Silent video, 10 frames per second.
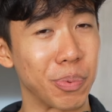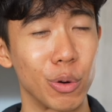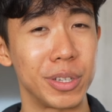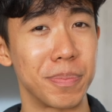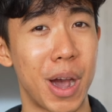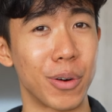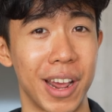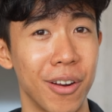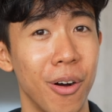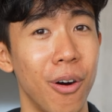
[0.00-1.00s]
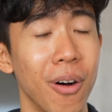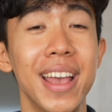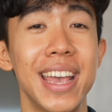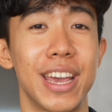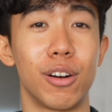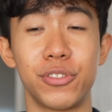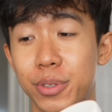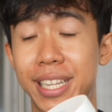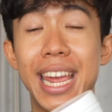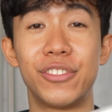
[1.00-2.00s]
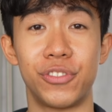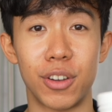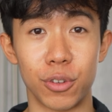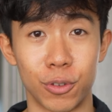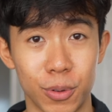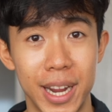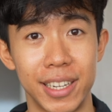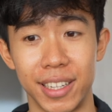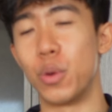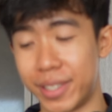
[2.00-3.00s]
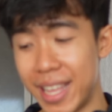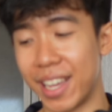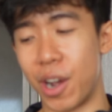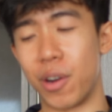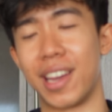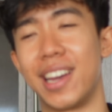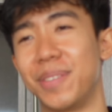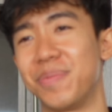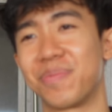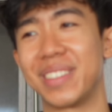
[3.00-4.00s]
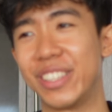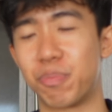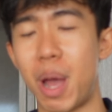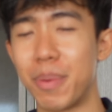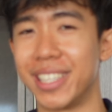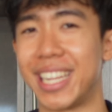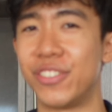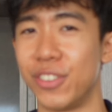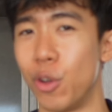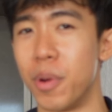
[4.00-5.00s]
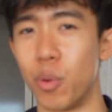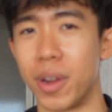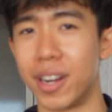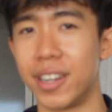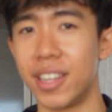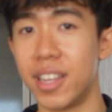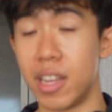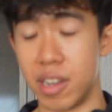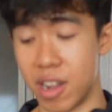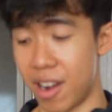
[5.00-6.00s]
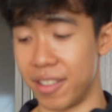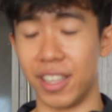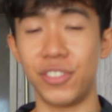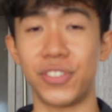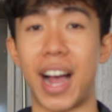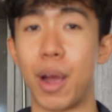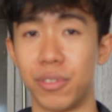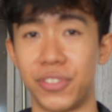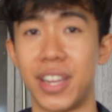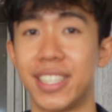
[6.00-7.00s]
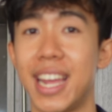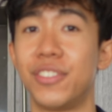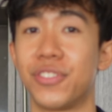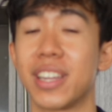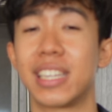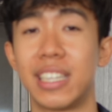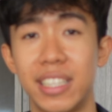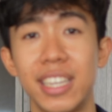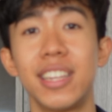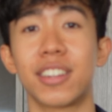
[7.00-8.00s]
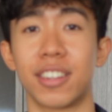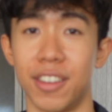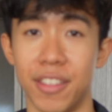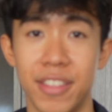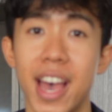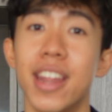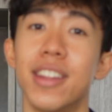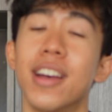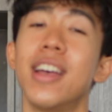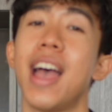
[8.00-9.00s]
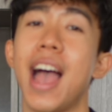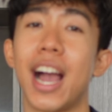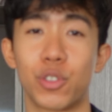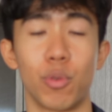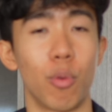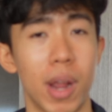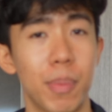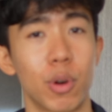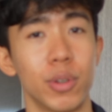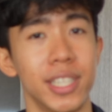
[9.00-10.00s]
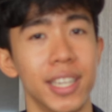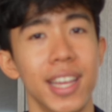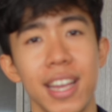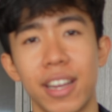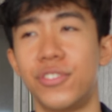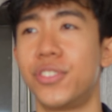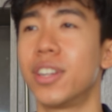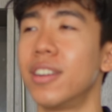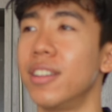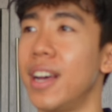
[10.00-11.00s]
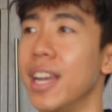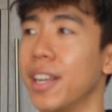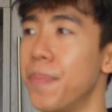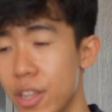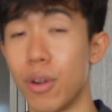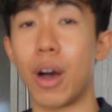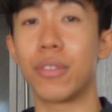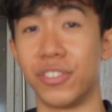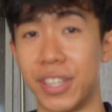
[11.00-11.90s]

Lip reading: protein powder at all. It also tastes great. You would think, okay, it's probably gonna taste a little bit weird. Nah, this I would say tastes cleaner than actual whey protein. Consider it like, you know how there's